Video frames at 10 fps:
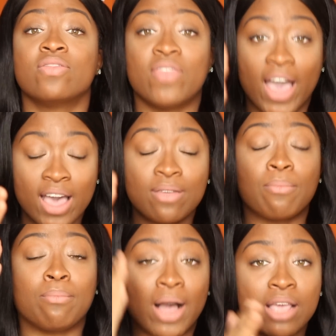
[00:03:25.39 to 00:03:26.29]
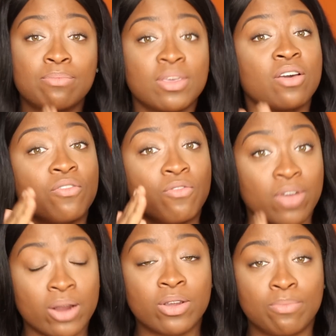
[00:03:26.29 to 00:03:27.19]
that might be a
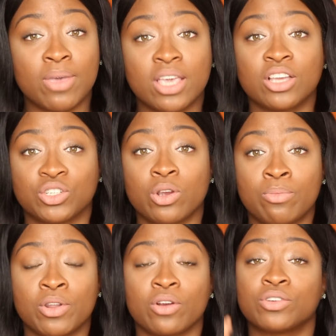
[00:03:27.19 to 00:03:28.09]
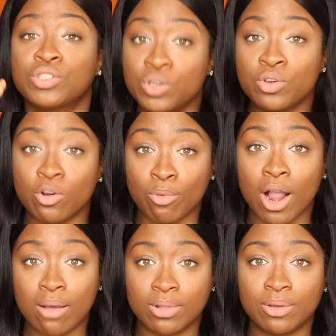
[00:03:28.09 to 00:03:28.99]
very big contributor to your
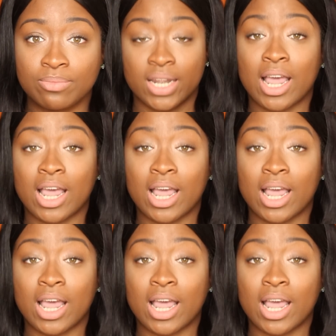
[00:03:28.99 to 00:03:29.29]
problem.